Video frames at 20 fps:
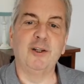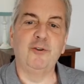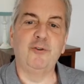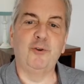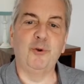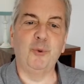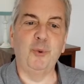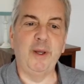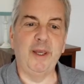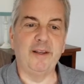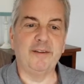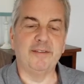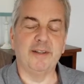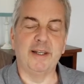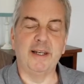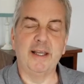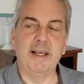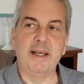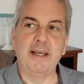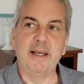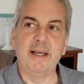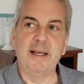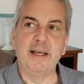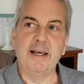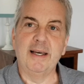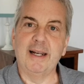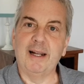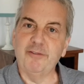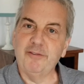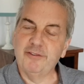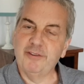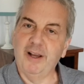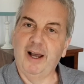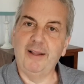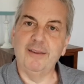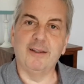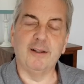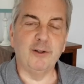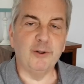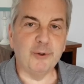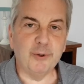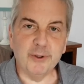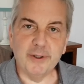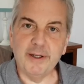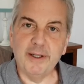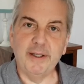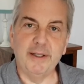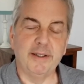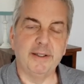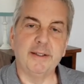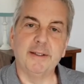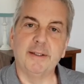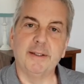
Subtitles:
2 weeks, and I've sought the Lord,